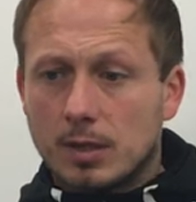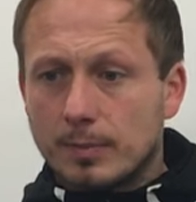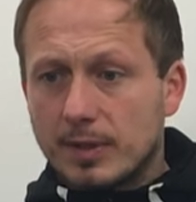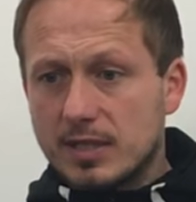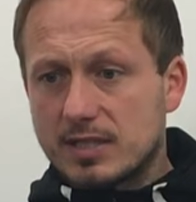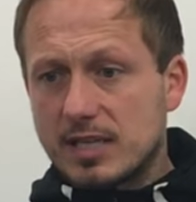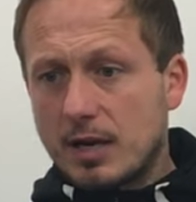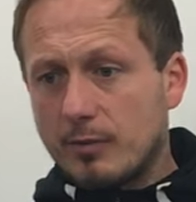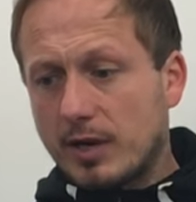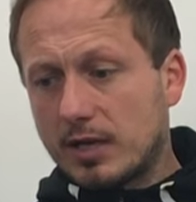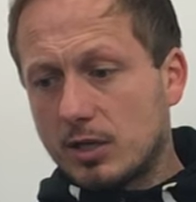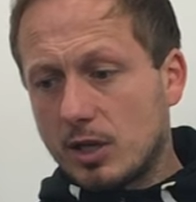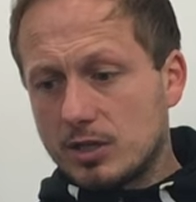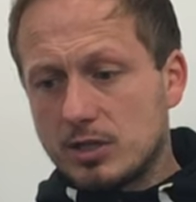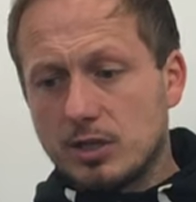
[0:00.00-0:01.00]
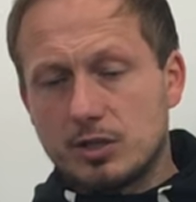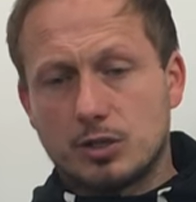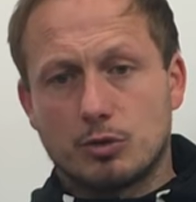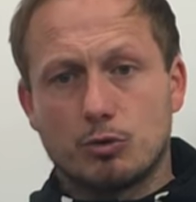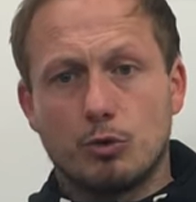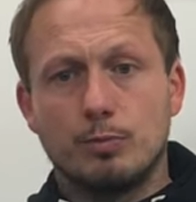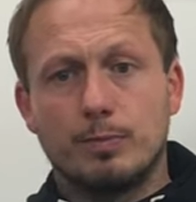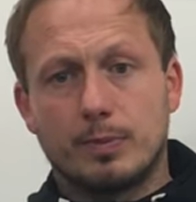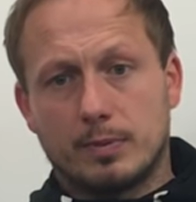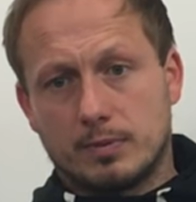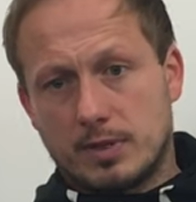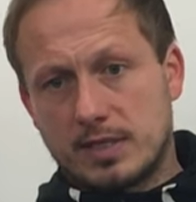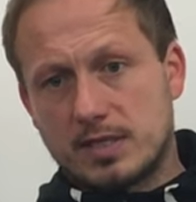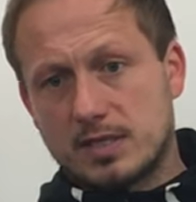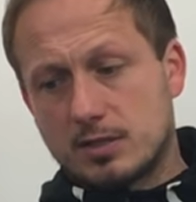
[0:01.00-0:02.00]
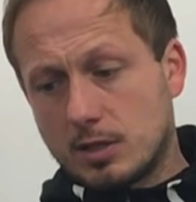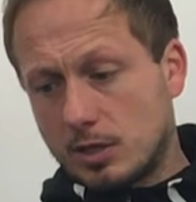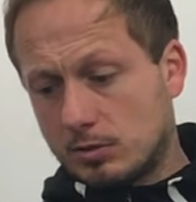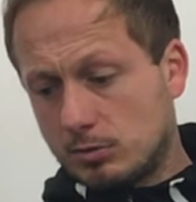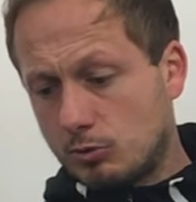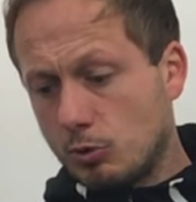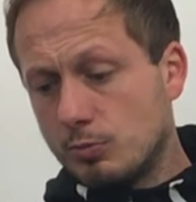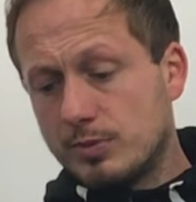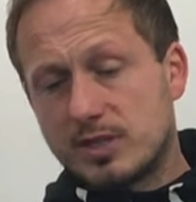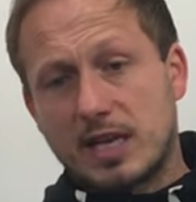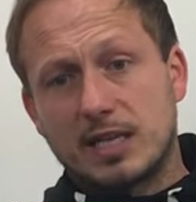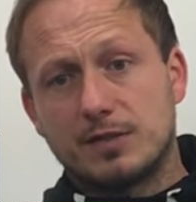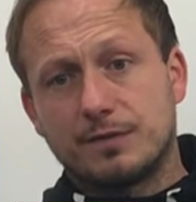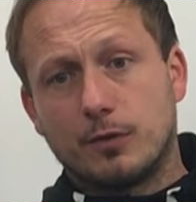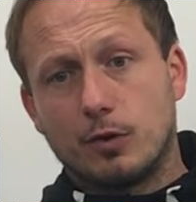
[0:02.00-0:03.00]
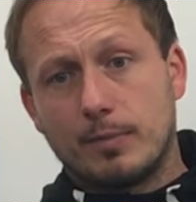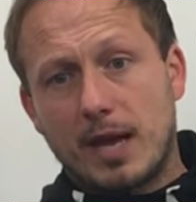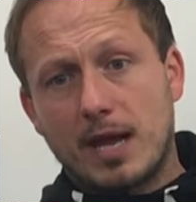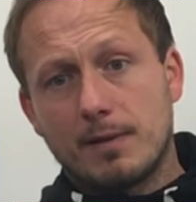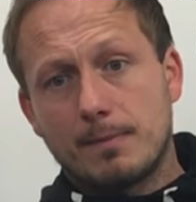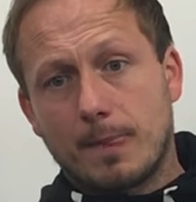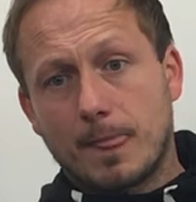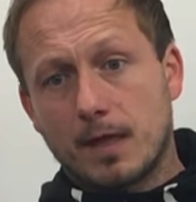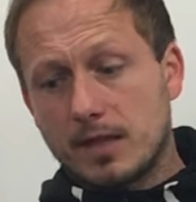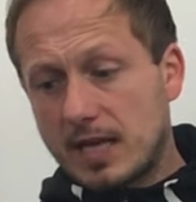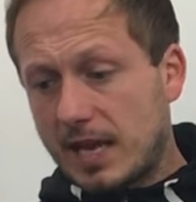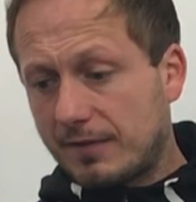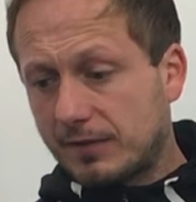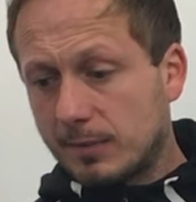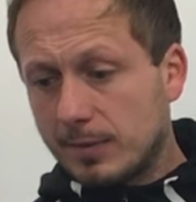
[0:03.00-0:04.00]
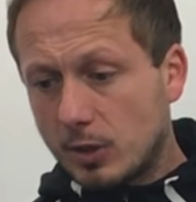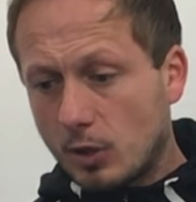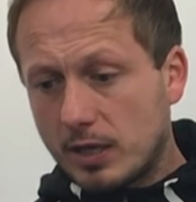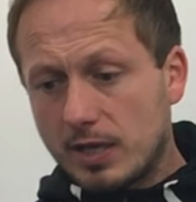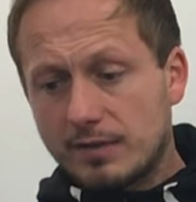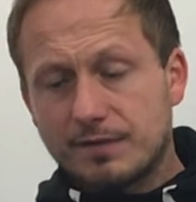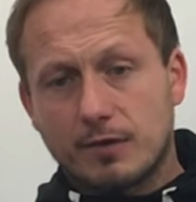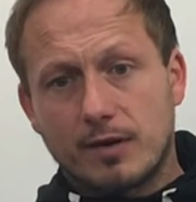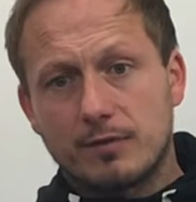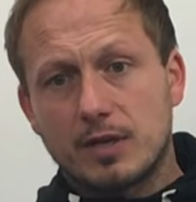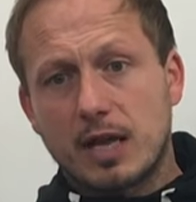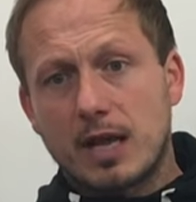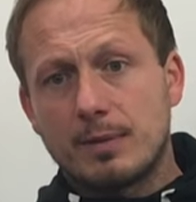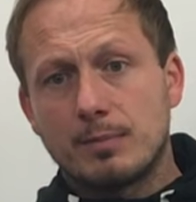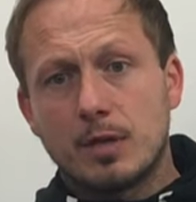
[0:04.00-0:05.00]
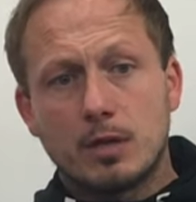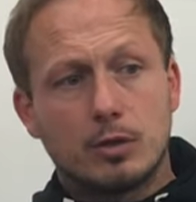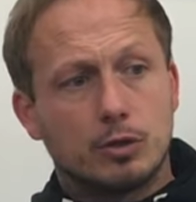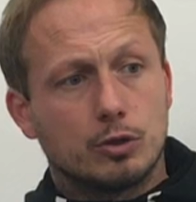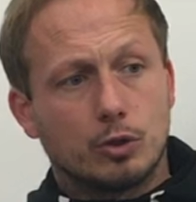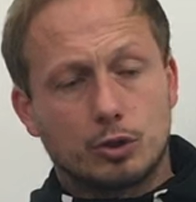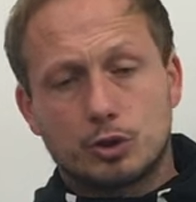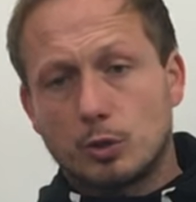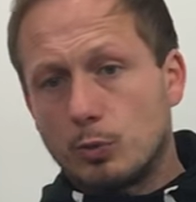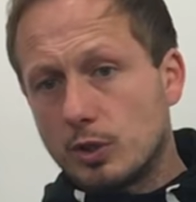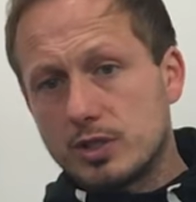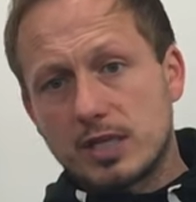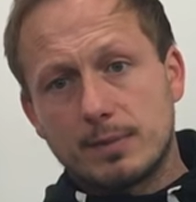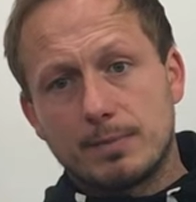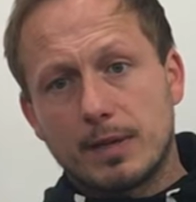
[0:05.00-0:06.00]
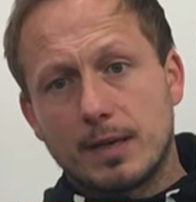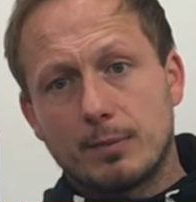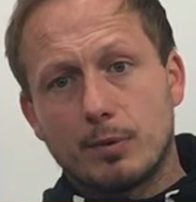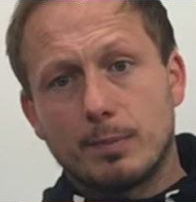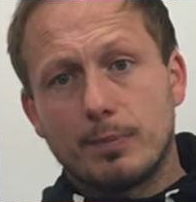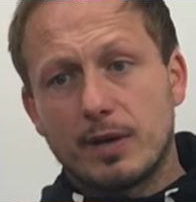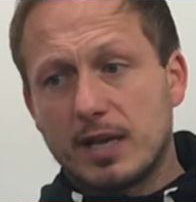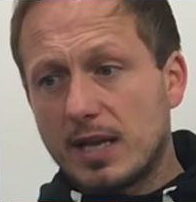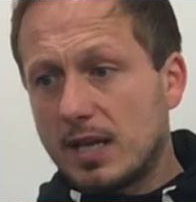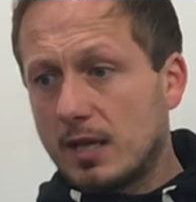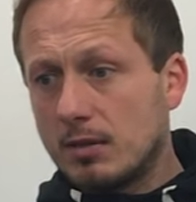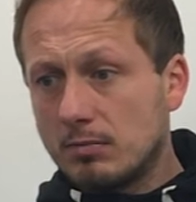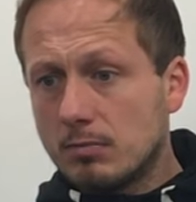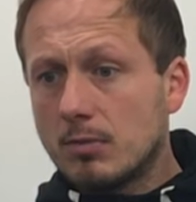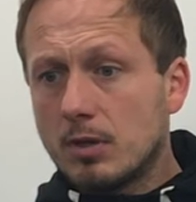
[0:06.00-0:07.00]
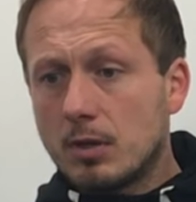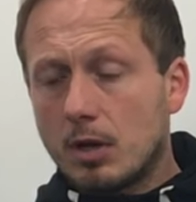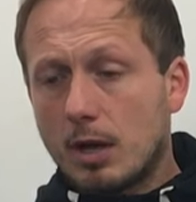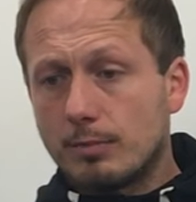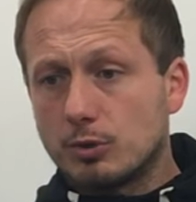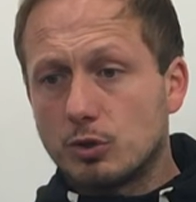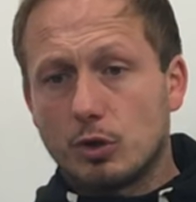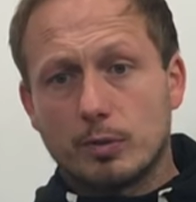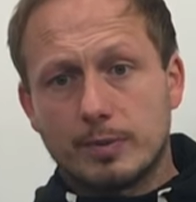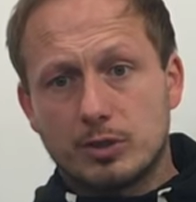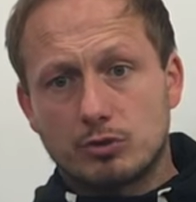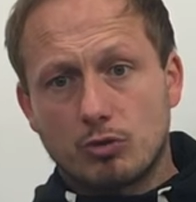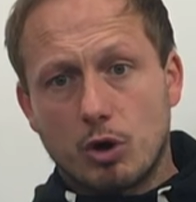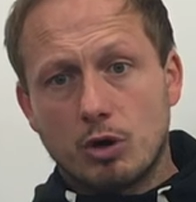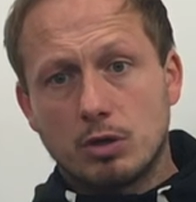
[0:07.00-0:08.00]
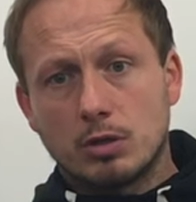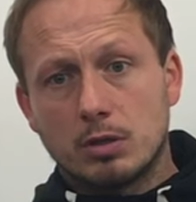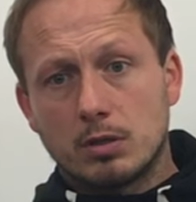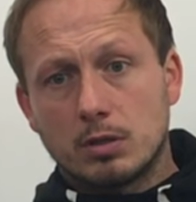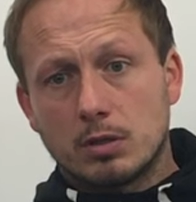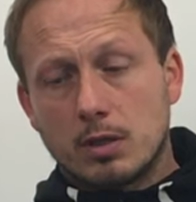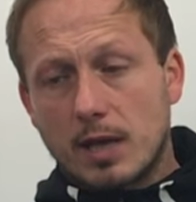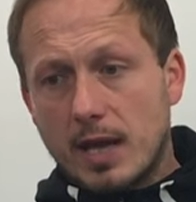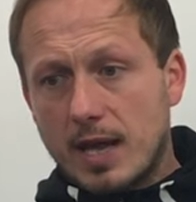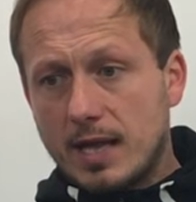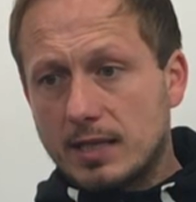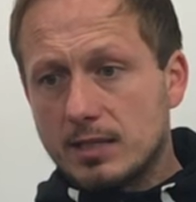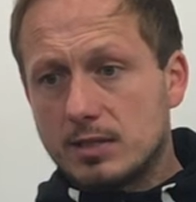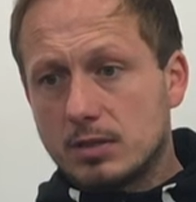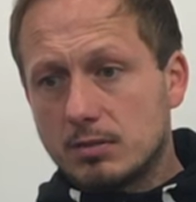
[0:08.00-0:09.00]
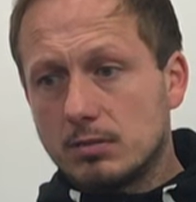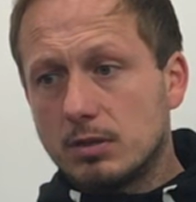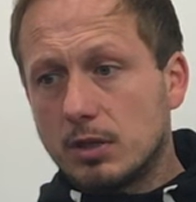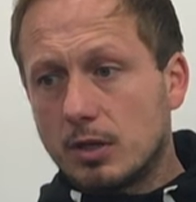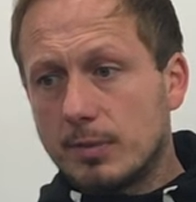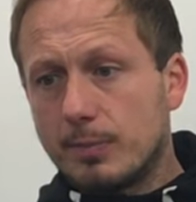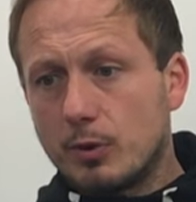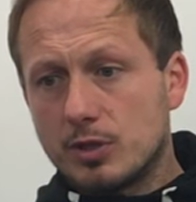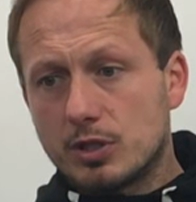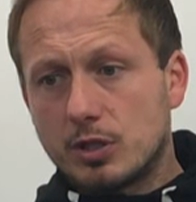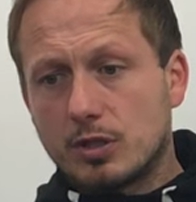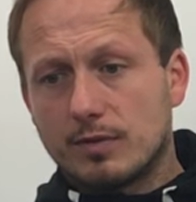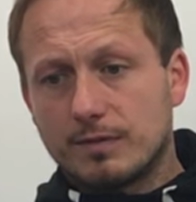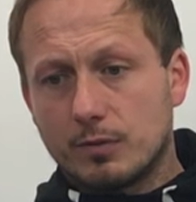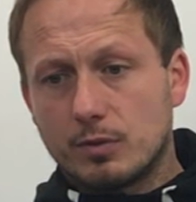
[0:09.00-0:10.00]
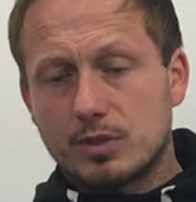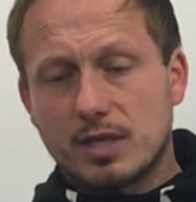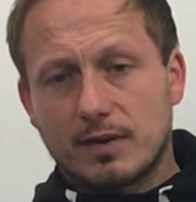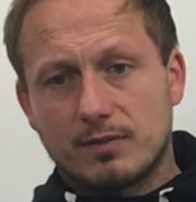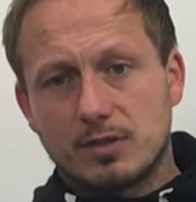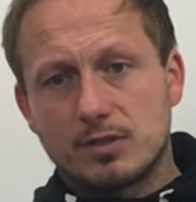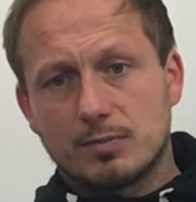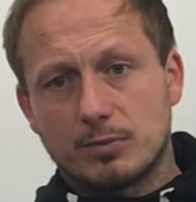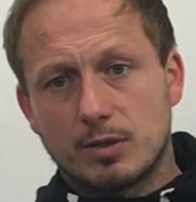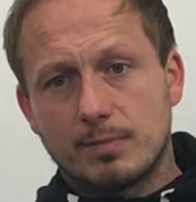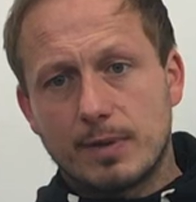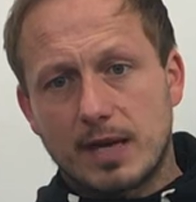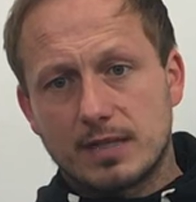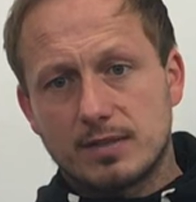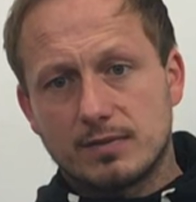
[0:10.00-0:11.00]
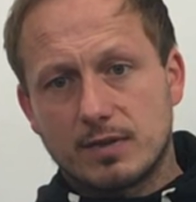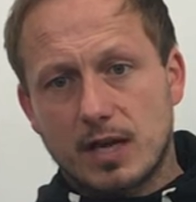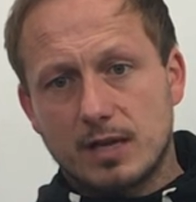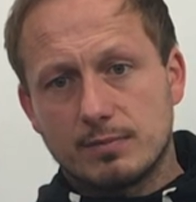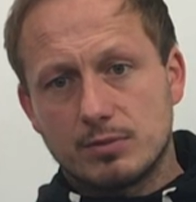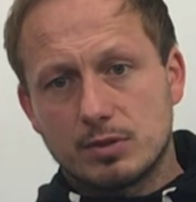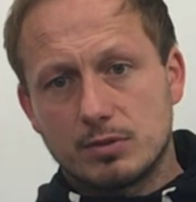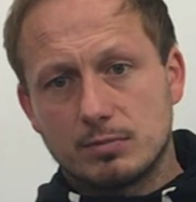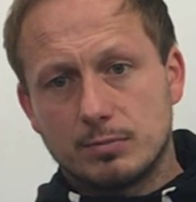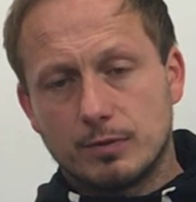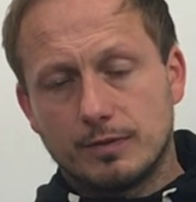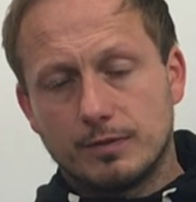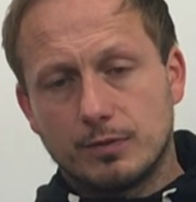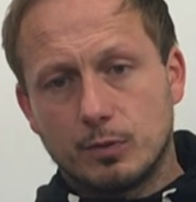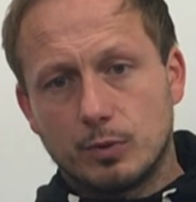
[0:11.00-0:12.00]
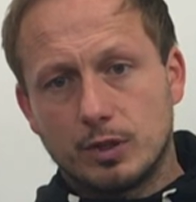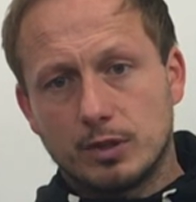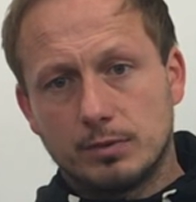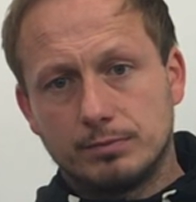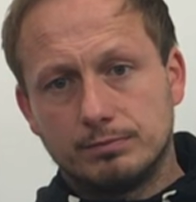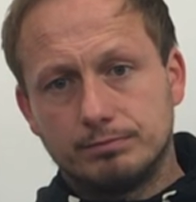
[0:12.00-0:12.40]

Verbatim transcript: but it's now recognising that it's a group, it's a, a group stage format, and they have to be on it for every game. Not sure what team Peterborough bring here. I'm sure it'll be strong, and you know the boys are looking forward to having some competitive games moving forward.